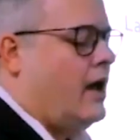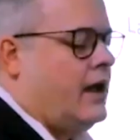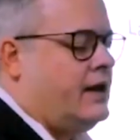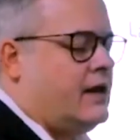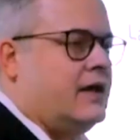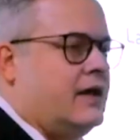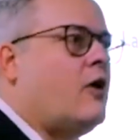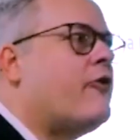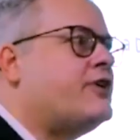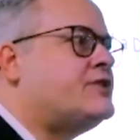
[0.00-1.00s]
In the
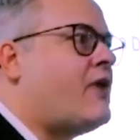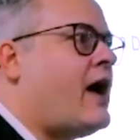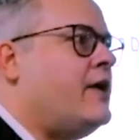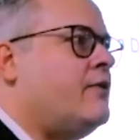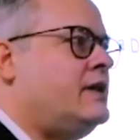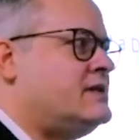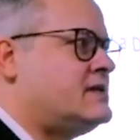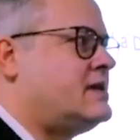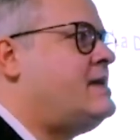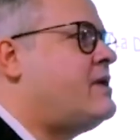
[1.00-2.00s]
courage trial, in the
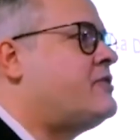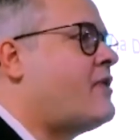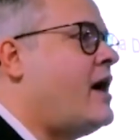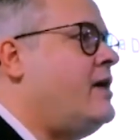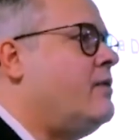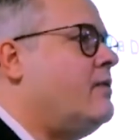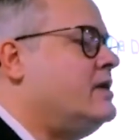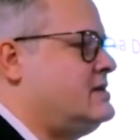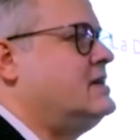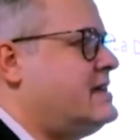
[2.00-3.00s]

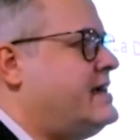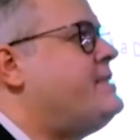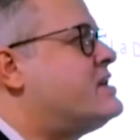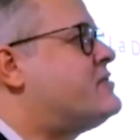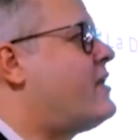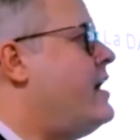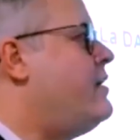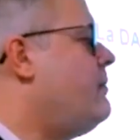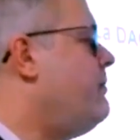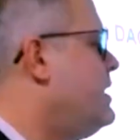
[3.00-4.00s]
ischemia
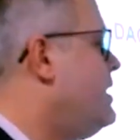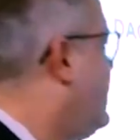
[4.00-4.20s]
trial,